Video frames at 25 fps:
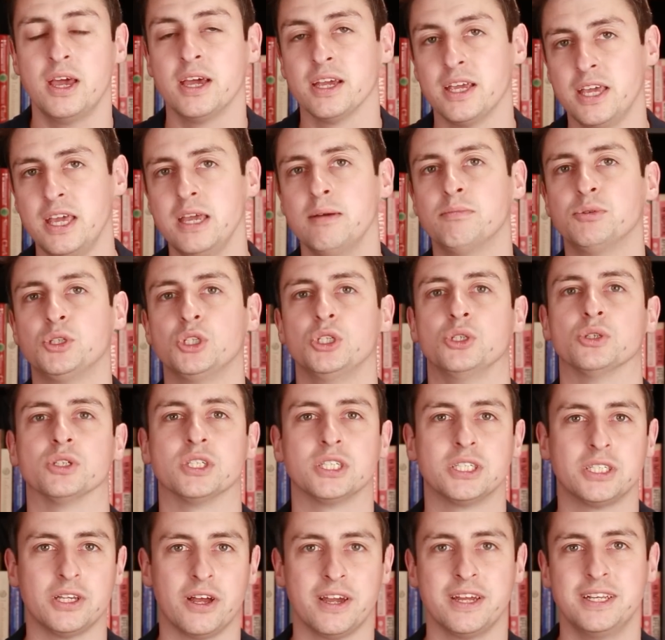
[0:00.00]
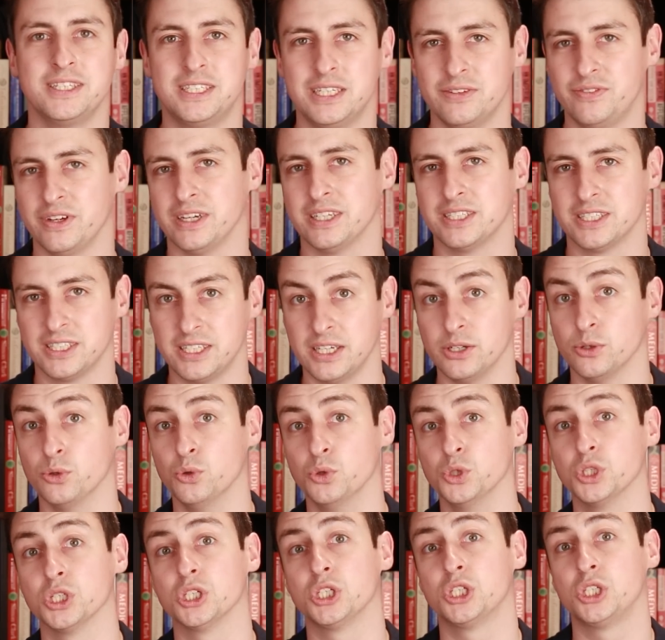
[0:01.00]
keeps your scientific
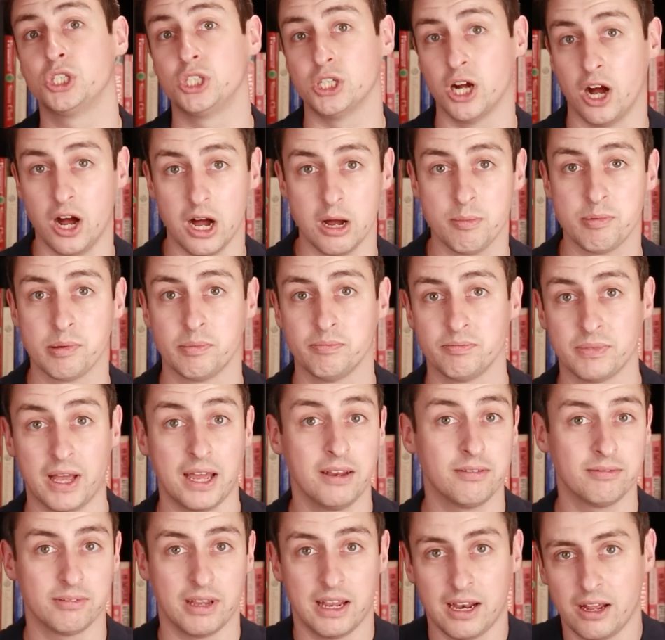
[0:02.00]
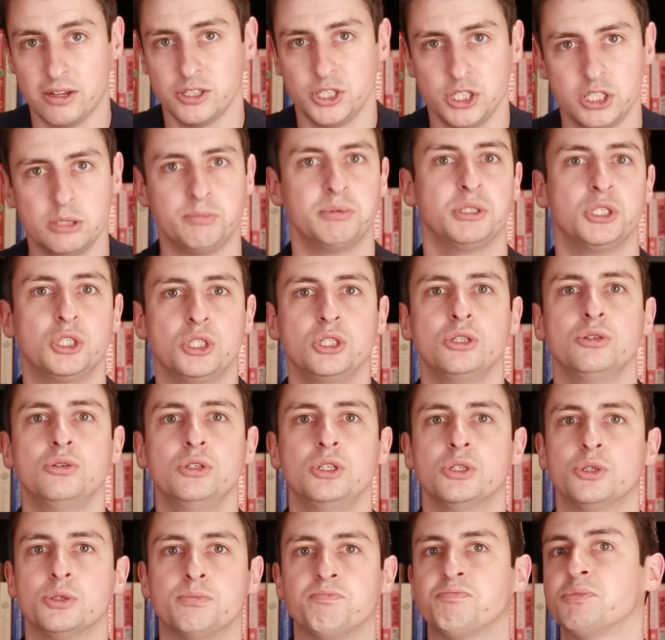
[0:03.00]
skills sharp and allows you to pursue
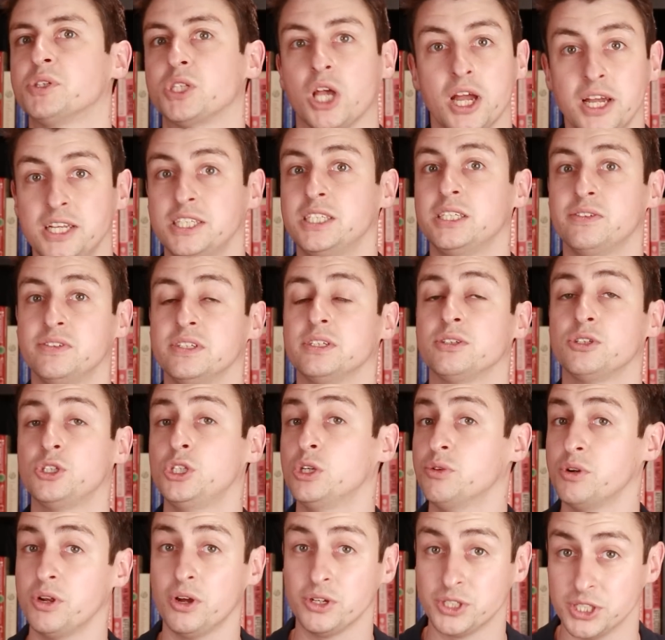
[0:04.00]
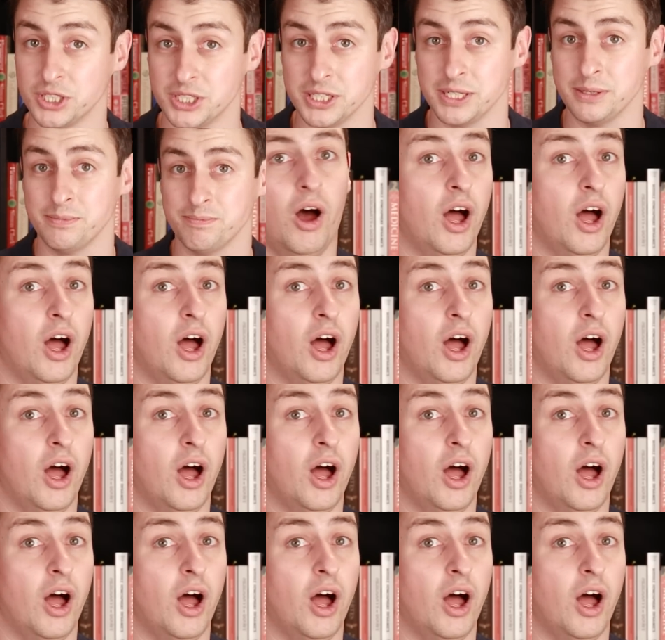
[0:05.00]
your scientific curiosity.